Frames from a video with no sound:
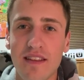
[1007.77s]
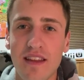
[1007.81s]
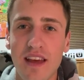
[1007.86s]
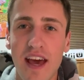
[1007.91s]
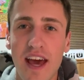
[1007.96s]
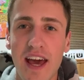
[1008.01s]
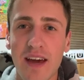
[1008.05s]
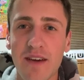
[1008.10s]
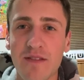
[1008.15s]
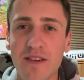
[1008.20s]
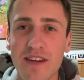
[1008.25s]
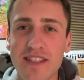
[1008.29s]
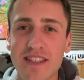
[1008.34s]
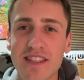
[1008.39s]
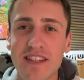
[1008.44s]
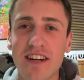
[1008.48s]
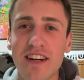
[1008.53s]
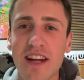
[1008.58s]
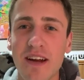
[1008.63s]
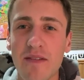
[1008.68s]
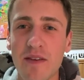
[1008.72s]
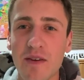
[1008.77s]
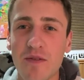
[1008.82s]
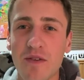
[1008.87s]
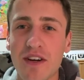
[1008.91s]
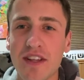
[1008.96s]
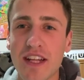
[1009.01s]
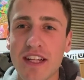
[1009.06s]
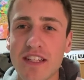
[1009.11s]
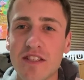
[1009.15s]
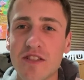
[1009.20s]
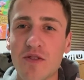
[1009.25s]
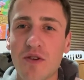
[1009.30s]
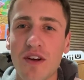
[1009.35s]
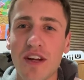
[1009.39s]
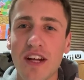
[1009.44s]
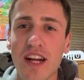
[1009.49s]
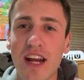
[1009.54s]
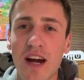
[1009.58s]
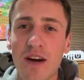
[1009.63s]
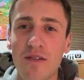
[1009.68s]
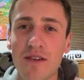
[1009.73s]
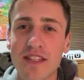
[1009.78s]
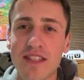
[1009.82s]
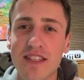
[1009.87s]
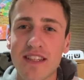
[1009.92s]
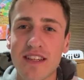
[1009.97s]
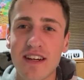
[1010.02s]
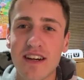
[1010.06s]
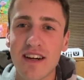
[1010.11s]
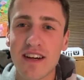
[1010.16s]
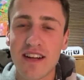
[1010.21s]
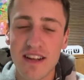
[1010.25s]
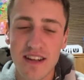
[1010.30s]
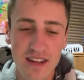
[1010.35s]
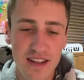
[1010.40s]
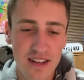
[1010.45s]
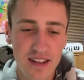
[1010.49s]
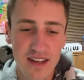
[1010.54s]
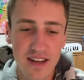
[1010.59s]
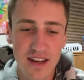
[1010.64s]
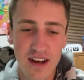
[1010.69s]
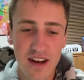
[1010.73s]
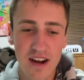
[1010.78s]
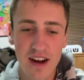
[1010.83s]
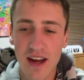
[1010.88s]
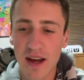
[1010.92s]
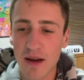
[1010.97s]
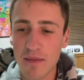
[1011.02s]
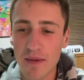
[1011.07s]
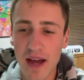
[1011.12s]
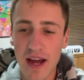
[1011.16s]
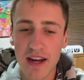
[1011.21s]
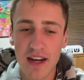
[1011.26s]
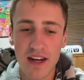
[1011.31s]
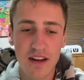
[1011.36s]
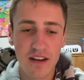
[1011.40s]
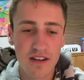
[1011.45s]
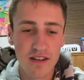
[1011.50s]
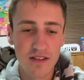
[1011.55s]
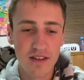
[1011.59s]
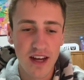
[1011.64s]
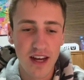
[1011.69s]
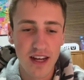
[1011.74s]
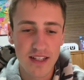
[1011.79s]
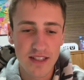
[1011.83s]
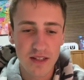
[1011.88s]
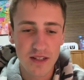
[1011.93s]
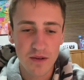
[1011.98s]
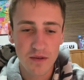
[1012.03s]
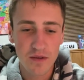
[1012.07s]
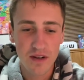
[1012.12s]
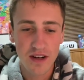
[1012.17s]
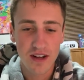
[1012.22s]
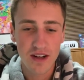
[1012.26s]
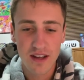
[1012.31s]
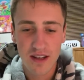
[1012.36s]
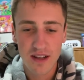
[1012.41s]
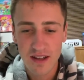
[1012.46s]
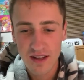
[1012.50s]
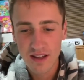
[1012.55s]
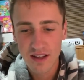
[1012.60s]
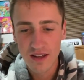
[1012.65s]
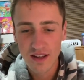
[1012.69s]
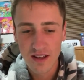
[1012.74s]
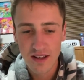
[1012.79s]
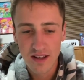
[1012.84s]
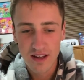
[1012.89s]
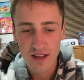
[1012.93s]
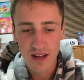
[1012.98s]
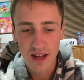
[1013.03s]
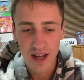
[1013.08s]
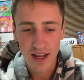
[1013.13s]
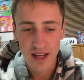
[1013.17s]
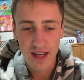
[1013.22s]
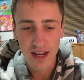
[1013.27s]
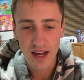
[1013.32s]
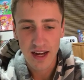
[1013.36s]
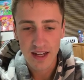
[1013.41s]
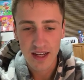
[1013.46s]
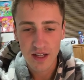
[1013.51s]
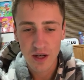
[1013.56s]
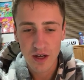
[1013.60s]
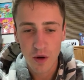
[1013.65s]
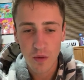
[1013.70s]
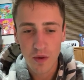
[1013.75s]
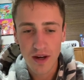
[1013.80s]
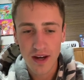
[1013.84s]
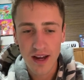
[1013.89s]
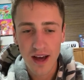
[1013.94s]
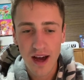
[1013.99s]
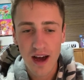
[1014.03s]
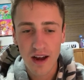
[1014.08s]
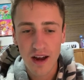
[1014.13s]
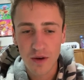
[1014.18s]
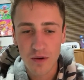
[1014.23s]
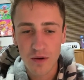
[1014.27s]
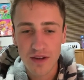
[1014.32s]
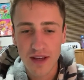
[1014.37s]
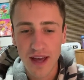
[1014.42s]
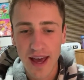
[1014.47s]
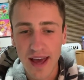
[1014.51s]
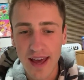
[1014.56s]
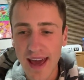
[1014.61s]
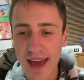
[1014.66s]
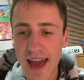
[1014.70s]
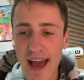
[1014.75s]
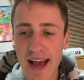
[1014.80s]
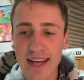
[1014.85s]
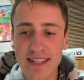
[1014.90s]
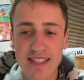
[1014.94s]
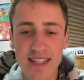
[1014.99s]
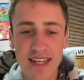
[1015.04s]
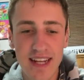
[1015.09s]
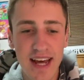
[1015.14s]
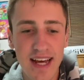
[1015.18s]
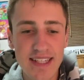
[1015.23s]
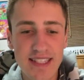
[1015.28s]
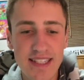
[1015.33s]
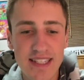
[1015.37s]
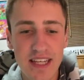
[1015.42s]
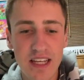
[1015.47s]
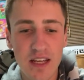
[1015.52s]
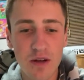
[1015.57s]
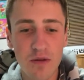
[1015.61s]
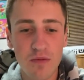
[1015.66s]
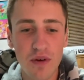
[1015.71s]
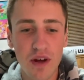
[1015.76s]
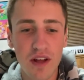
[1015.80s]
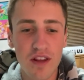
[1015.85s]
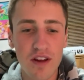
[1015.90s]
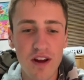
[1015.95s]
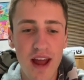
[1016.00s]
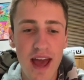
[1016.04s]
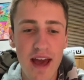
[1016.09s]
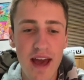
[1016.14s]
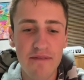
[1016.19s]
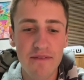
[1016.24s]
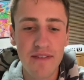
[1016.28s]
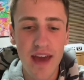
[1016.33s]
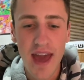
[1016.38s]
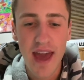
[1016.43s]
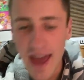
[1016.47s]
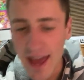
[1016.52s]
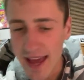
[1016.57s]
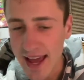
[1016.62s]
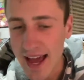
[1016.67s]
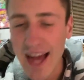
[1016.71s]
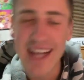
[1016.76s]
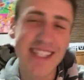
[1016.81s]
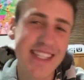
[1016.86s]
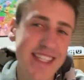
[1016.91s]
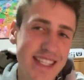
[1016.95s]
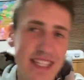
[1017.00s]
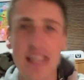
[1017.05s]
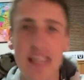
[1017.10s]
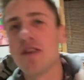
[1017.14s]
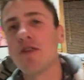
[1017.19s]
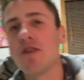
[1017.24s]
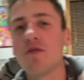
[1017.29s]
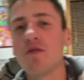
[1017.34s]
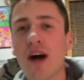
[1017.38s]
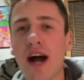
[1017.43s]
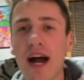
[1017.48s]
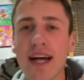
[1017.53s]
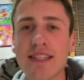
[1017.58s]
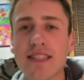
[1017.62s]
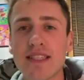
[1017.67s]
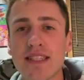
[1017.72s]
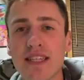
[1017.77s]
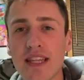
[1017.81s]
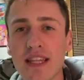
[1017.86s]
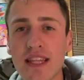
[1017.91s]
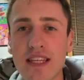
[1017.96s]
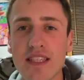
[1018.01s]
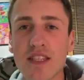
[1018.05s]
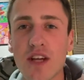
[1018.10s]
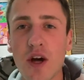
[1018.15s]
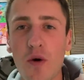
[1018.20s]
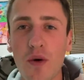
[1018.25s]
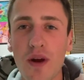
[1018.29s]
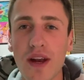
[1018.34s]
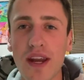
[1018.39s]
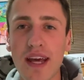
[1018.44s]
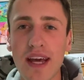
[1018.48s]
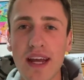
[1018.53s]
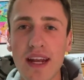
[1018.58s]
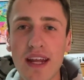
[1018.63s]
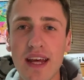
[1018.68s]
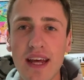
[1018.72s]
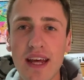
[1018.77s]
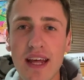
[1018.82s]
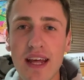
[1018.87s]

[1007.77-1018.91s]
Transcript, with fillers: Hey, what's good, everyone that's joining now? What's good? All right, I'm adding all you guys. Don't worry. I got it going on, okay? Acid, I see you, brother. F.A., I see you. I see these going in.